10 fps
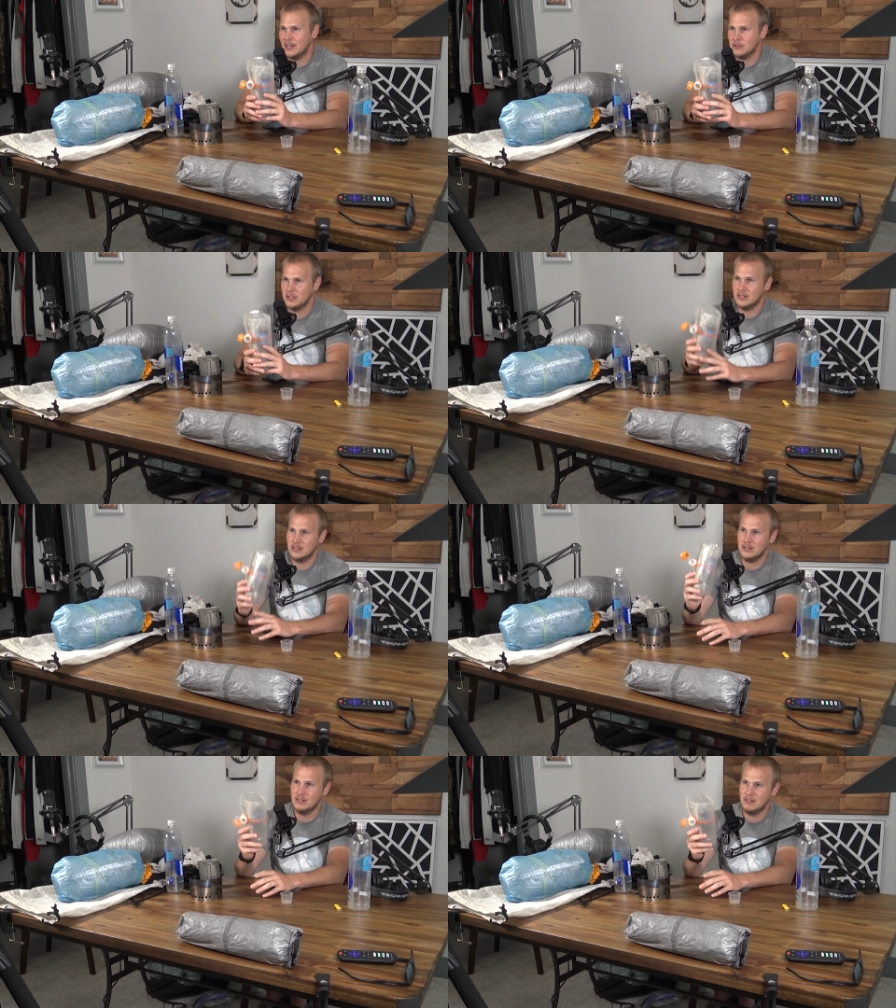
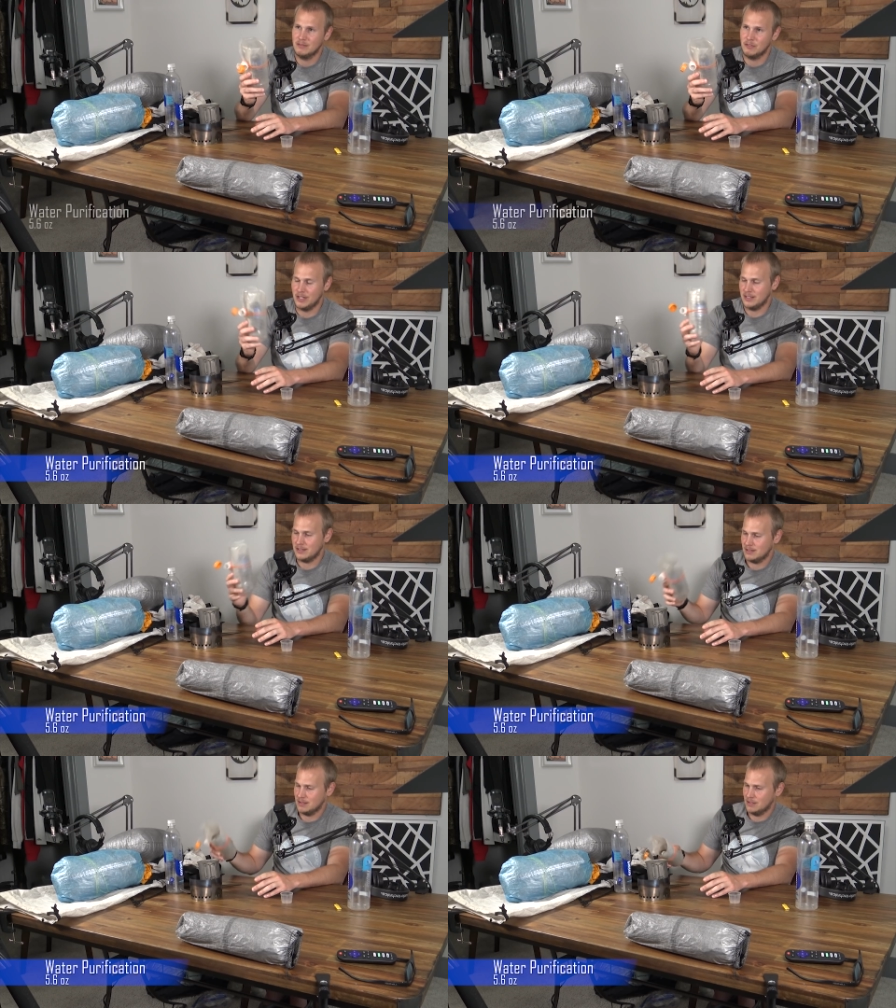ounces for
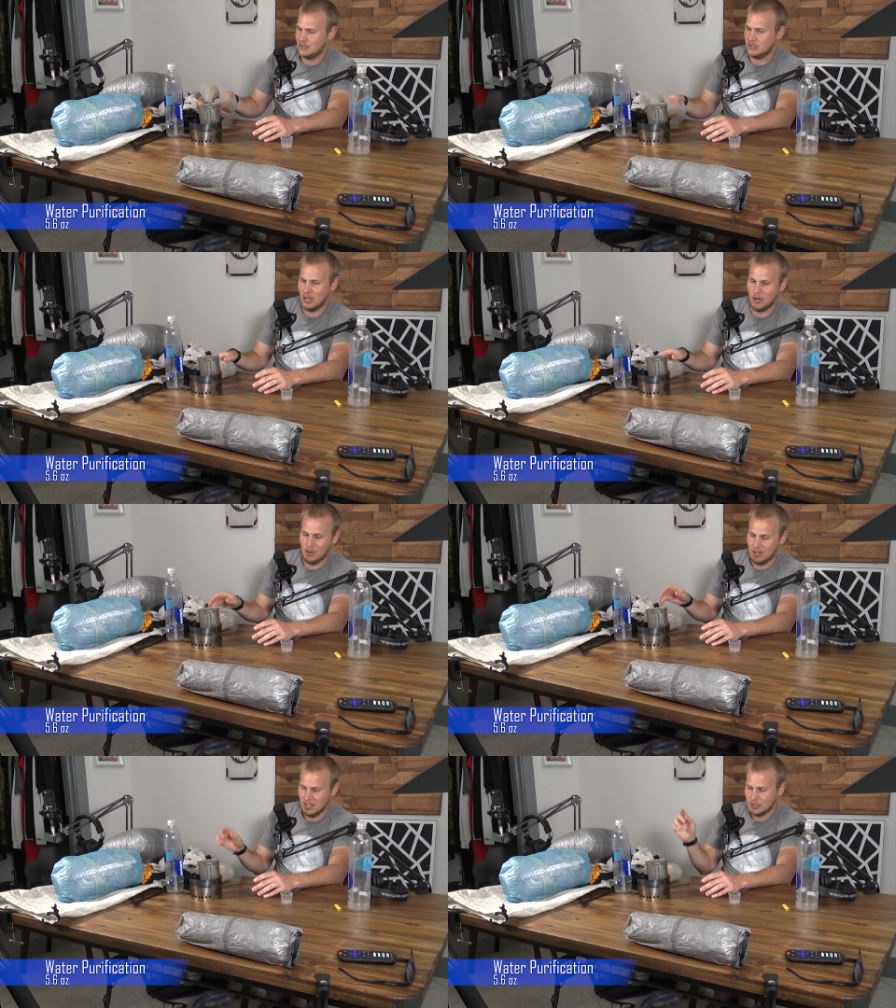this.
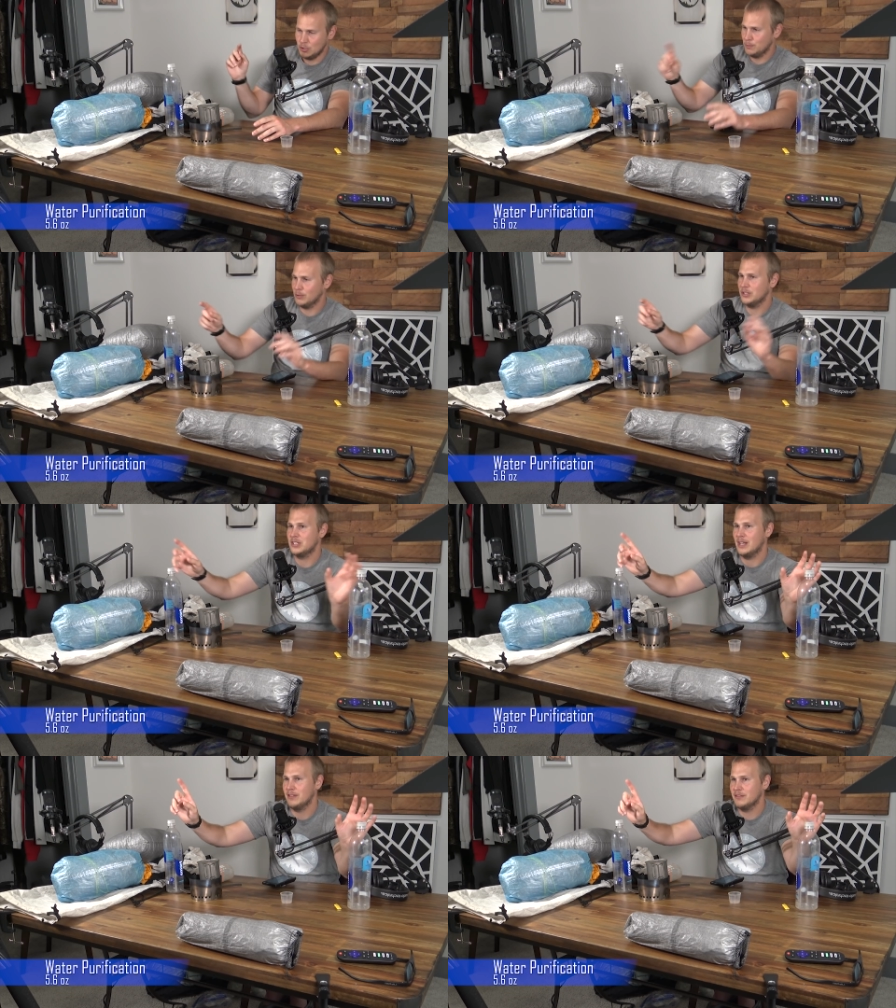So
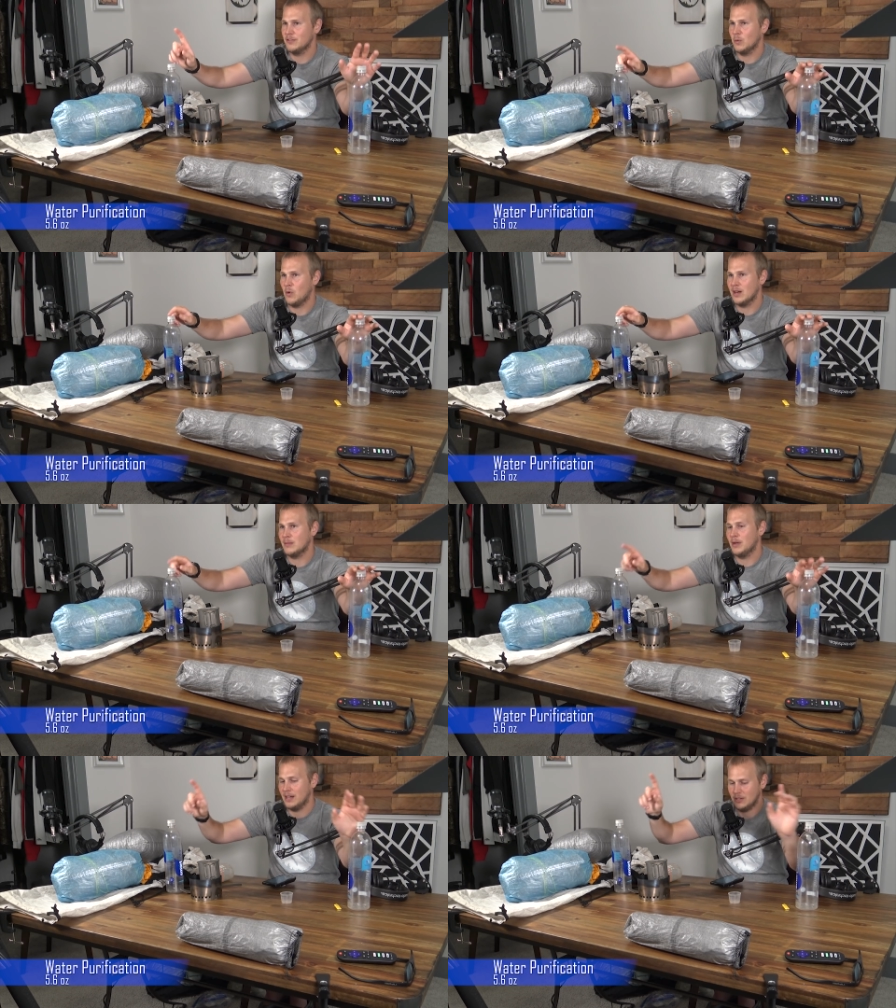2.7 for the
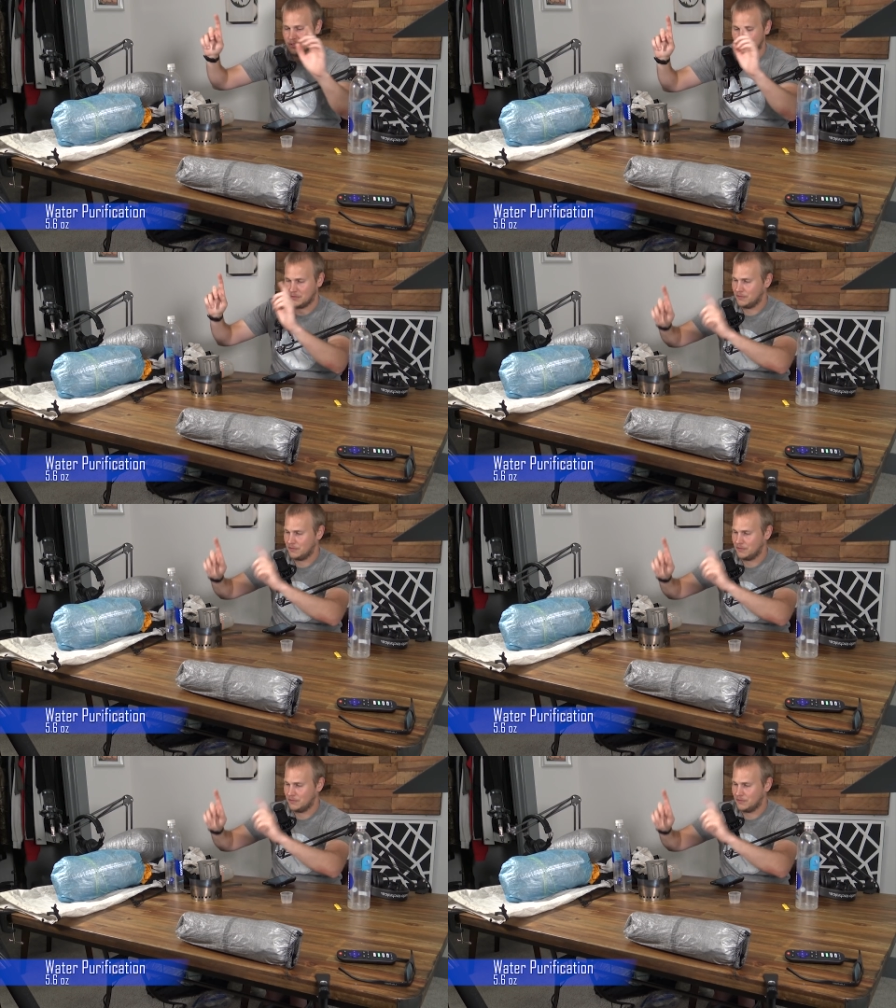water bottles,